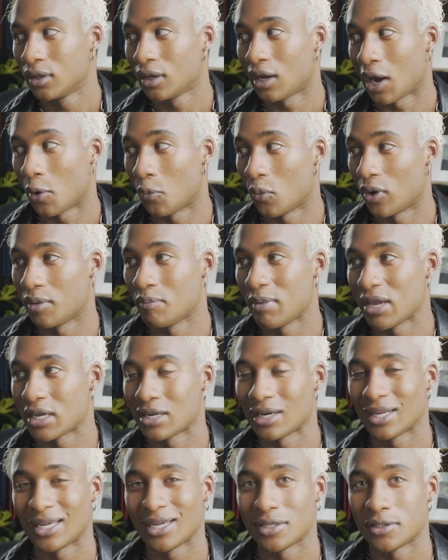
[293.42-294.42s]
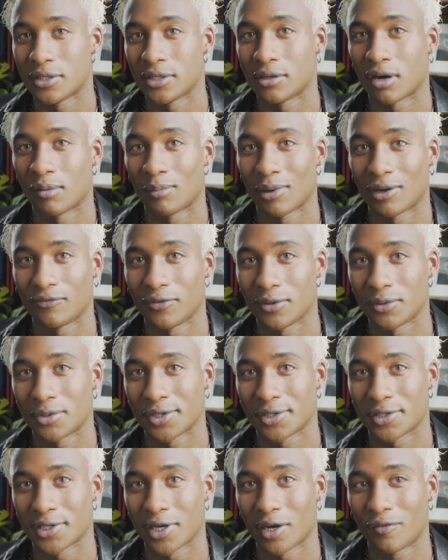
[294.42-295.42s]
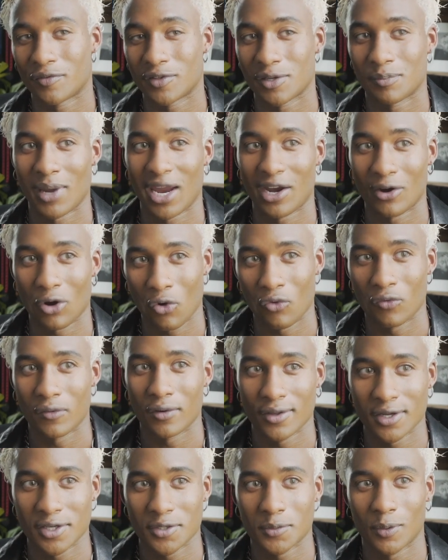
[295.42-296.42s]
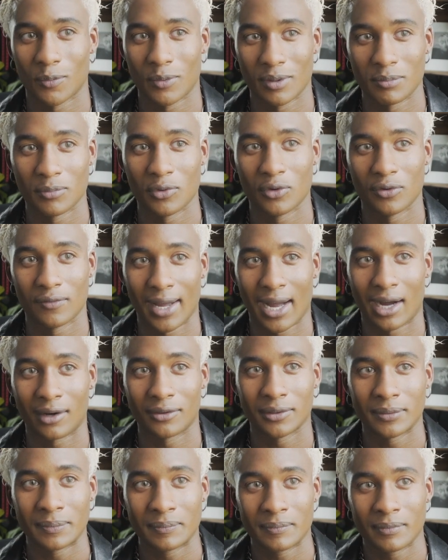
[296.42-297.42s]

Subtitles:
I want to make it easier on my future self to paint over this when we move out.